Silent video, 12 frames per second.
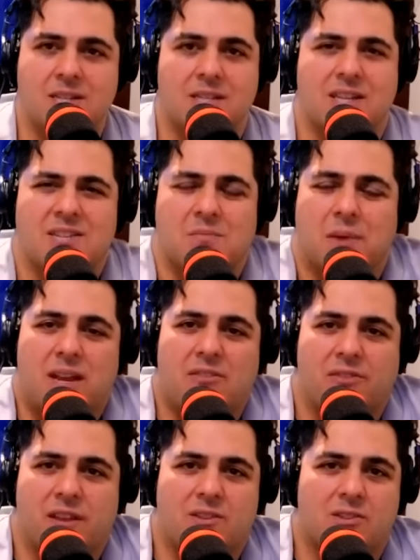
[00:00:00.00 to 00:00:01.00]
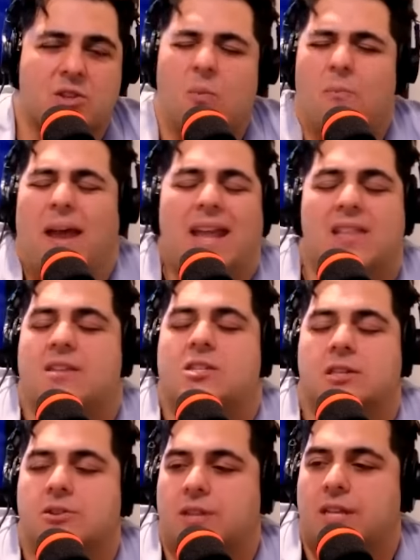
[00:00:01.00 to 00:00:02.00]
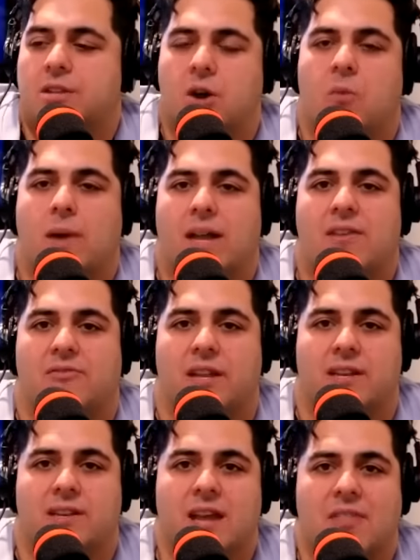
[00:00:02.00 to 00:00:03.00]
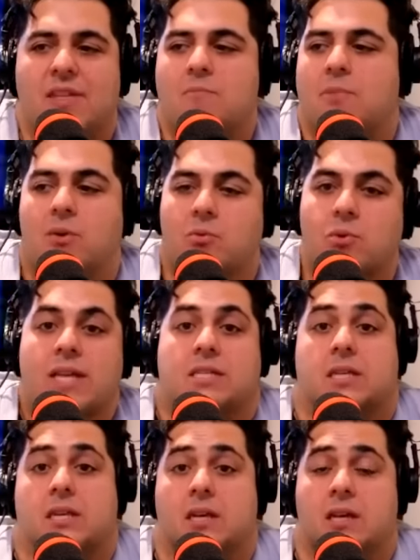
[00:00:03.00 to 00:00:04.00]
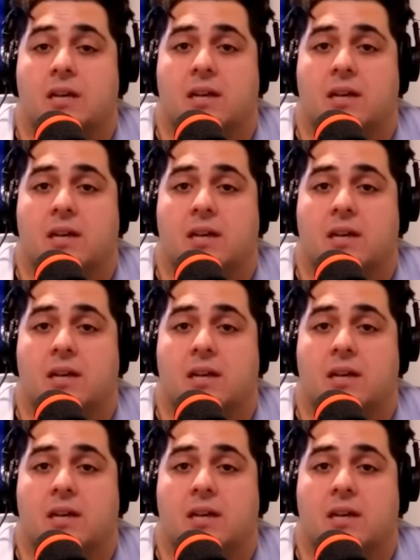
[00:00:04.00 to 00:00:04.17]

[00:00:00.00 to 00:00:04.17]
it, doesn't benefit there's no ben there's literally no benefit nothing but risk